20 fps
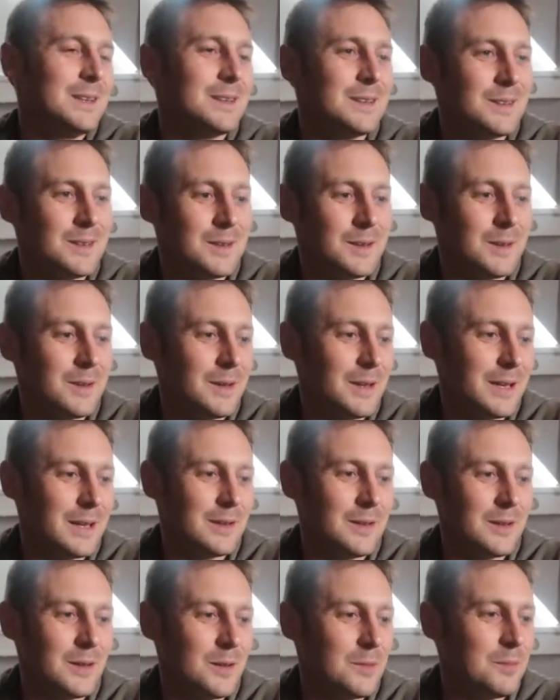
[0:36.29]
like
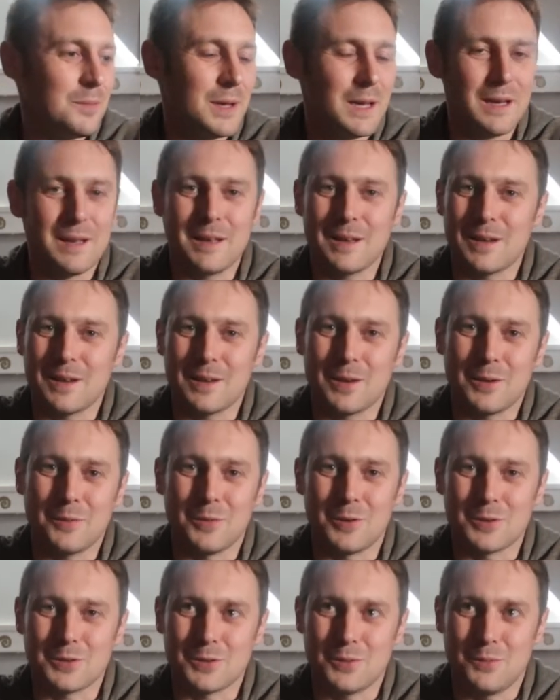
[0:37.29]
the big
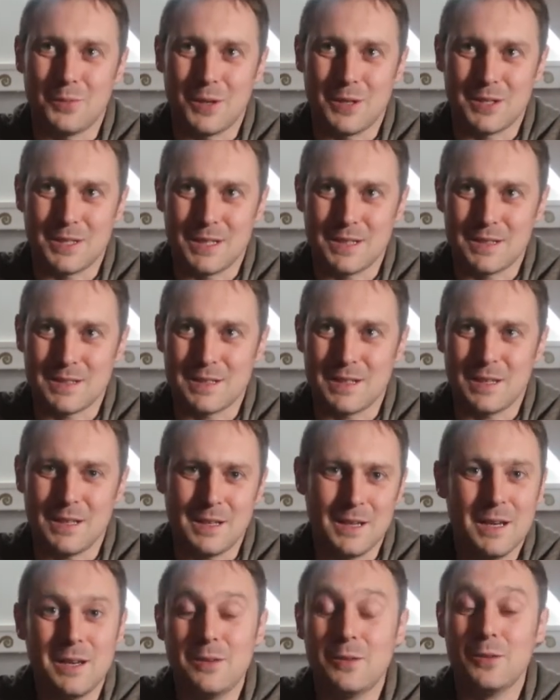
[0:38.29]
commercial budgets.
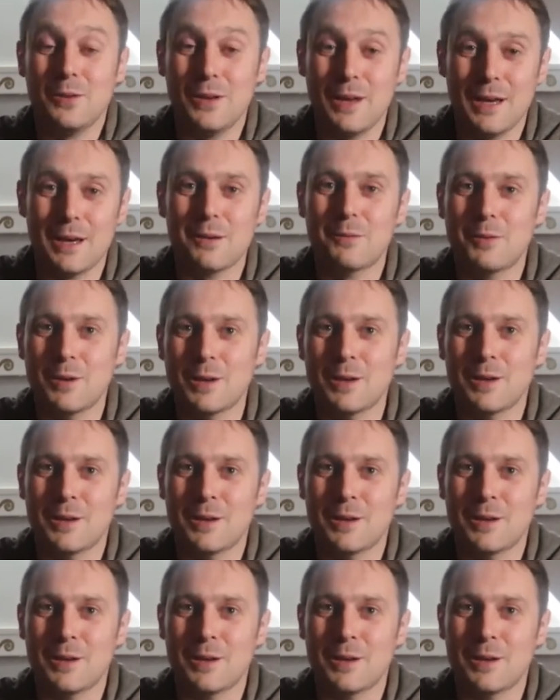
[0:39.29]
And I do like